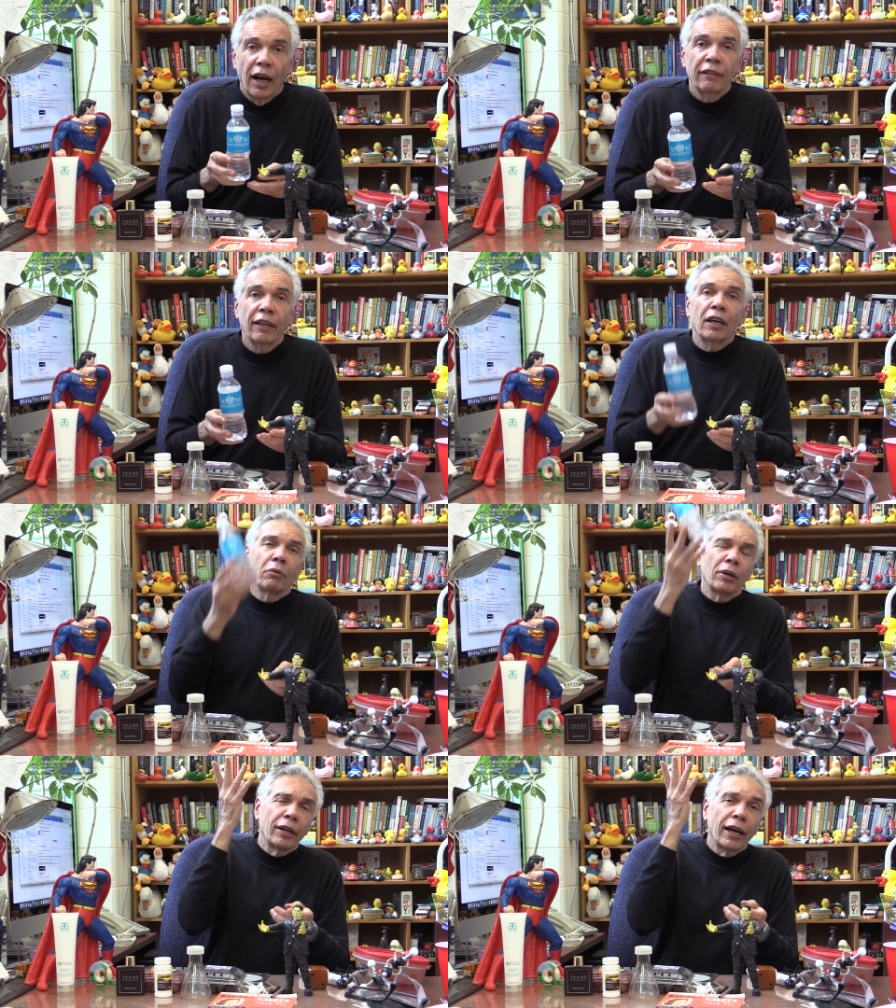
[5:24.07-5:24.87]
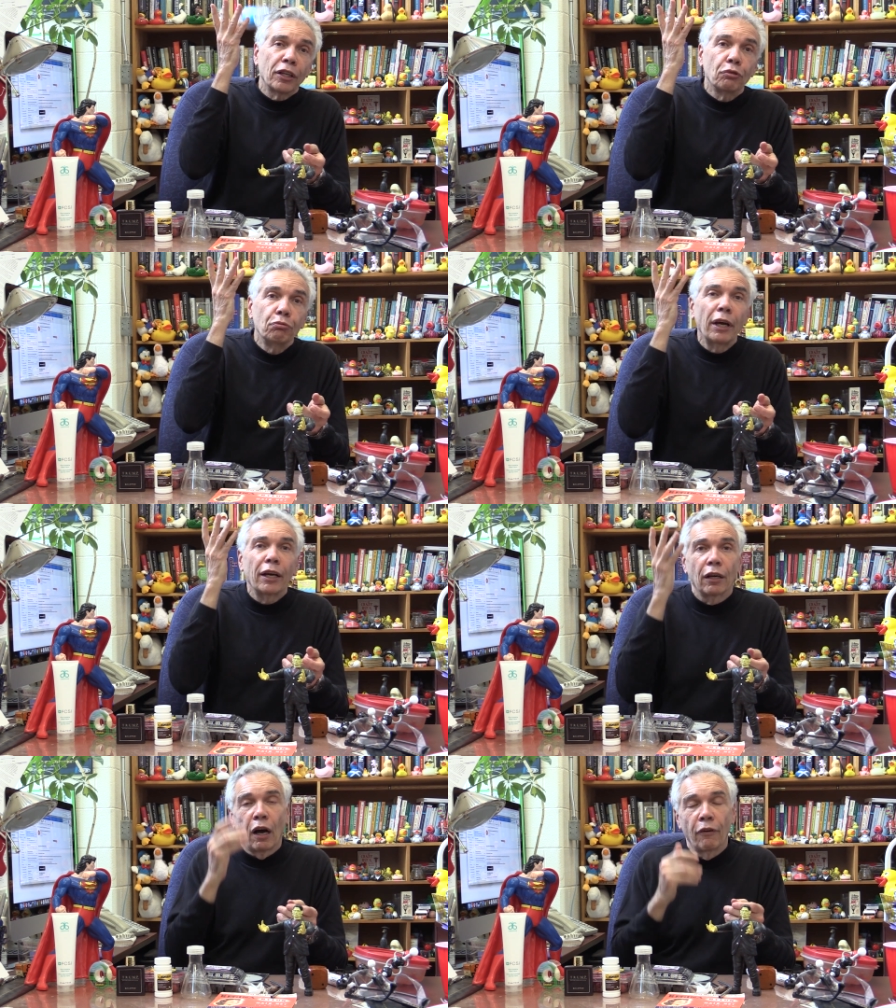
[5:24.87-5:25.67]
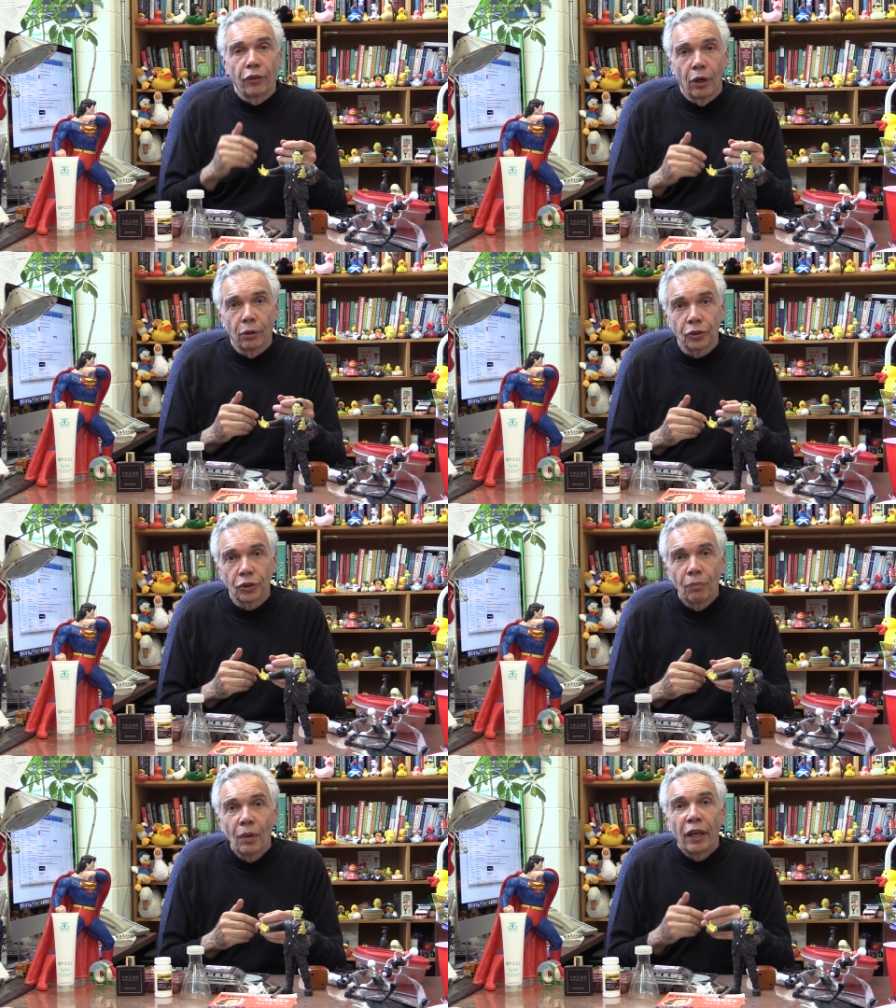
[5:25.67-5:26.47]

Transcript: I think we can get rid of those.